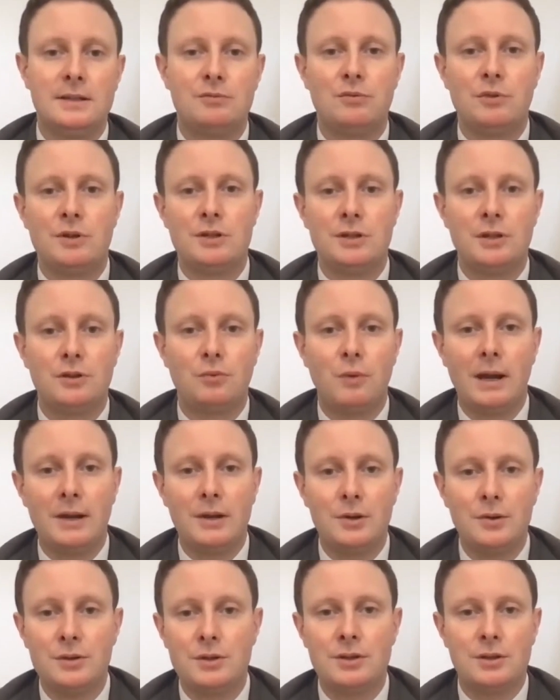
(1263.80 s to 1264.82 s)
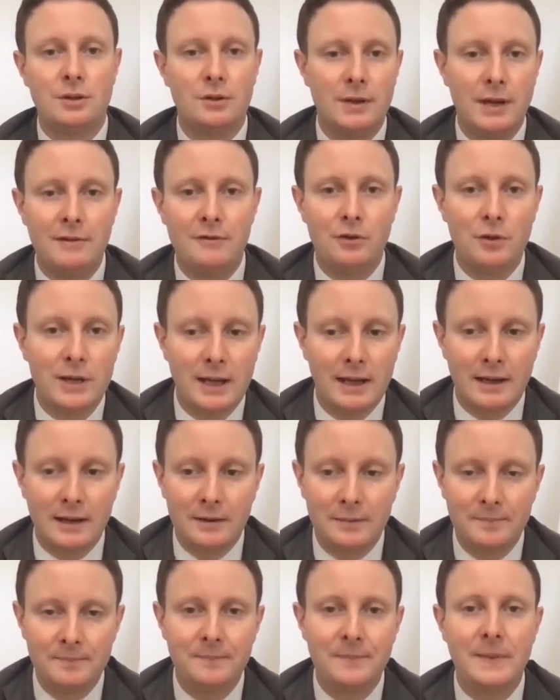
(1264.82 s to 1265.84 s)
as it was not well used, so never
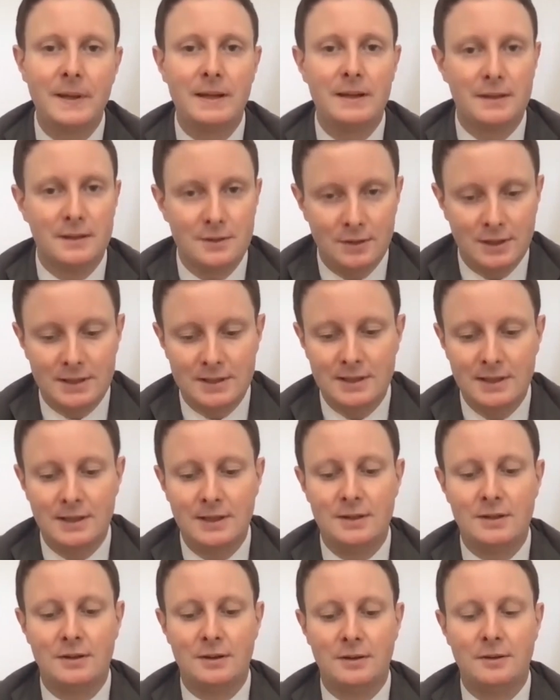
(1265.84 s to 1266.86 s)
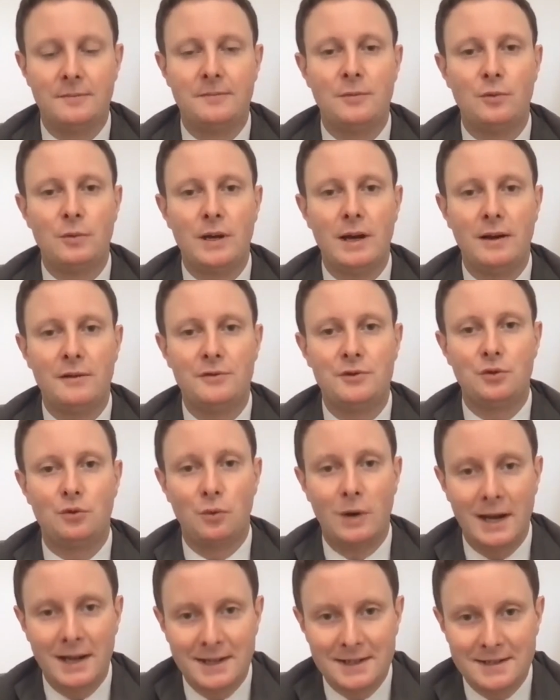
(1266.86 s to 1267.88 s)
again. So I think we have
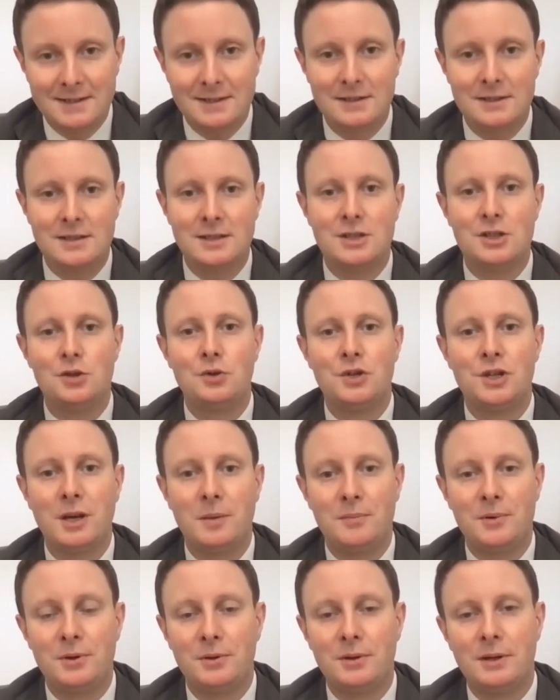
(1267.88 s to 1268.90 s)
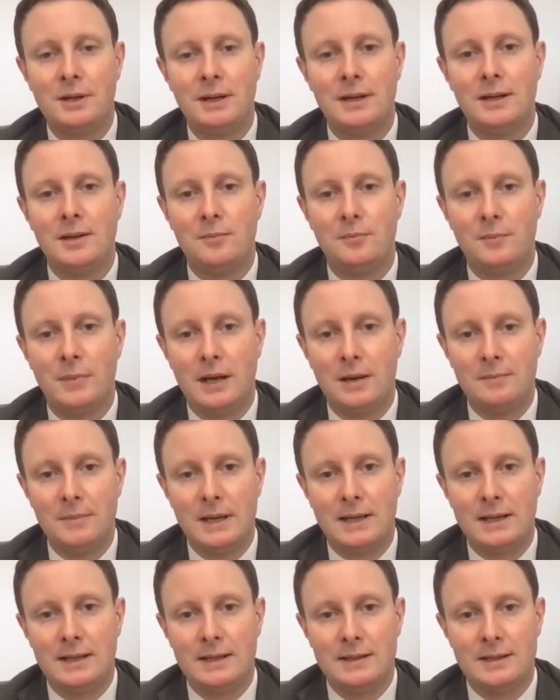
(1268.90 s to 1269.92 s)
to write this new chapter by
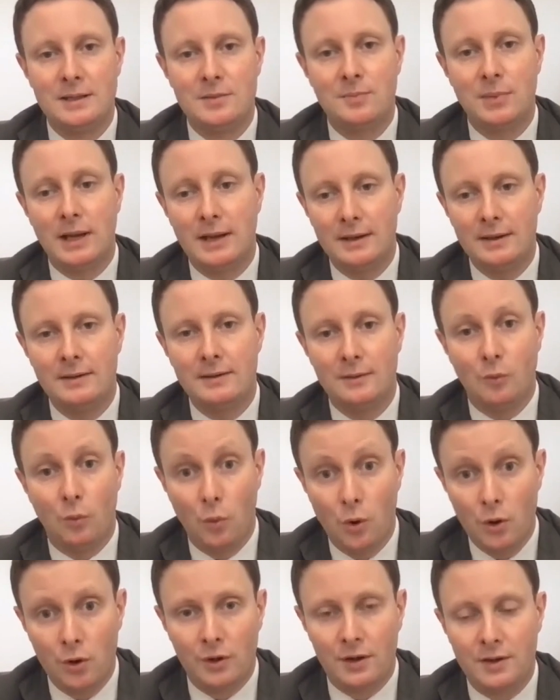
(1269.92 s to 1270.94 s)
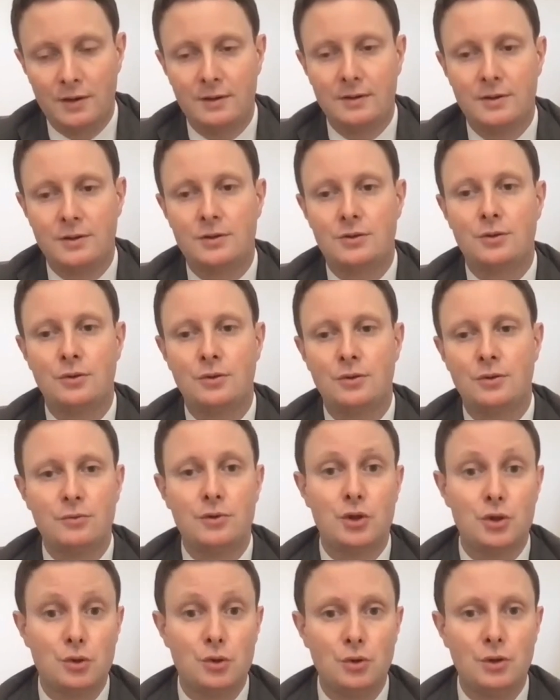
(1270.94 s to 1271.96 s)
making this plan work
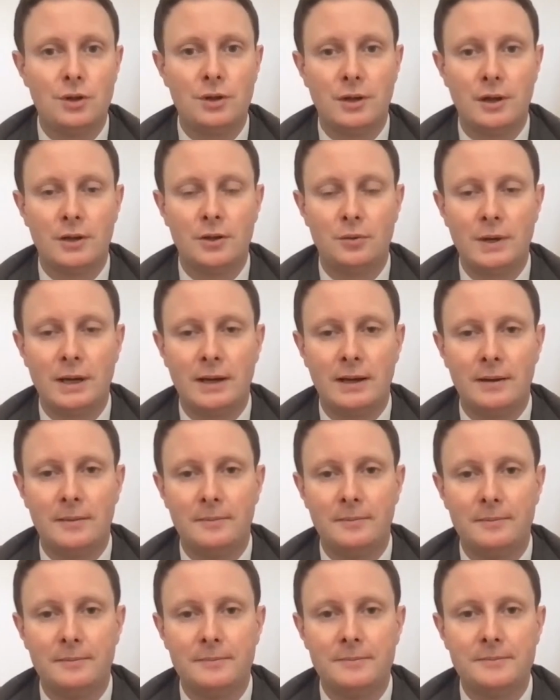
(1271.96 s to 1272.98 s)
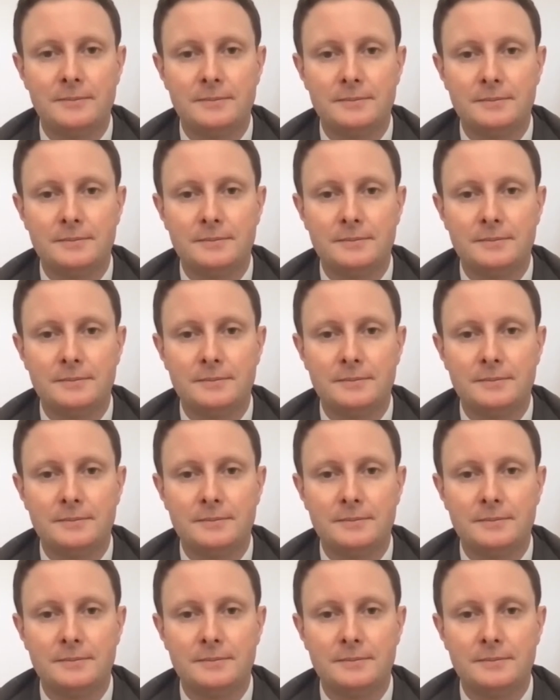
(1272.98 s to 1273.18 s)
soon and quickly.